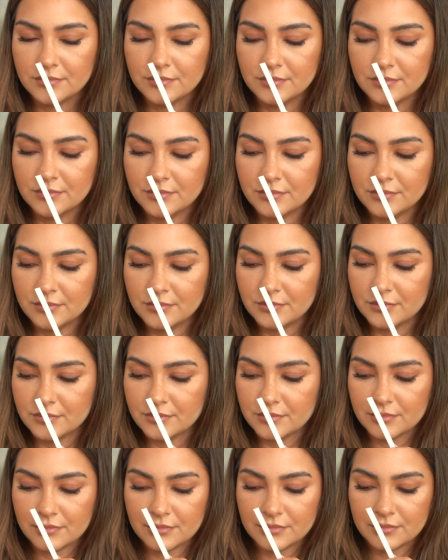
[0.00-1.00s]
Mm.
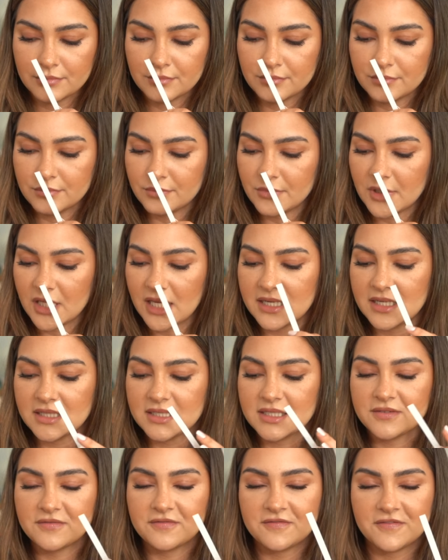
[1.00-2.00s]
And it
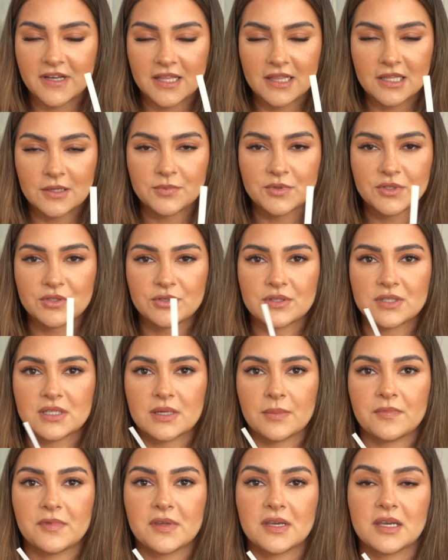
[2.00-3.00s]
develops to
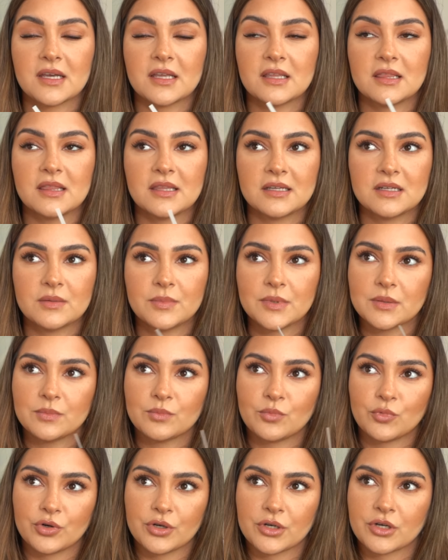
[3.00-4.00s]
something a little bit
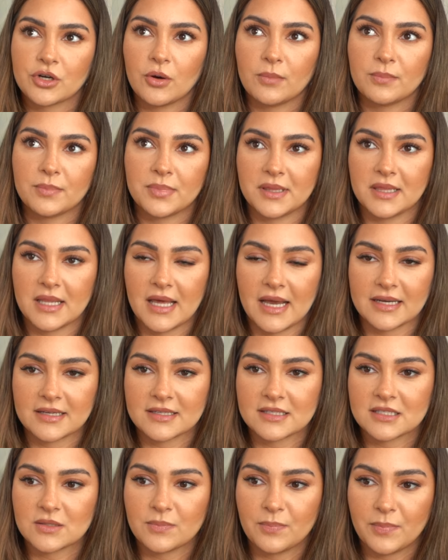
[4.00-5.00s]
more
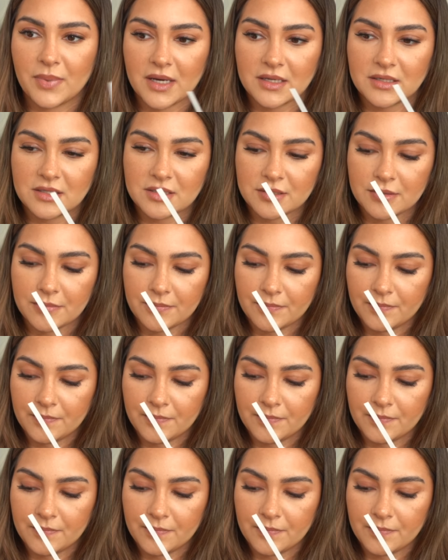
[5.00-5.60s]
complex, but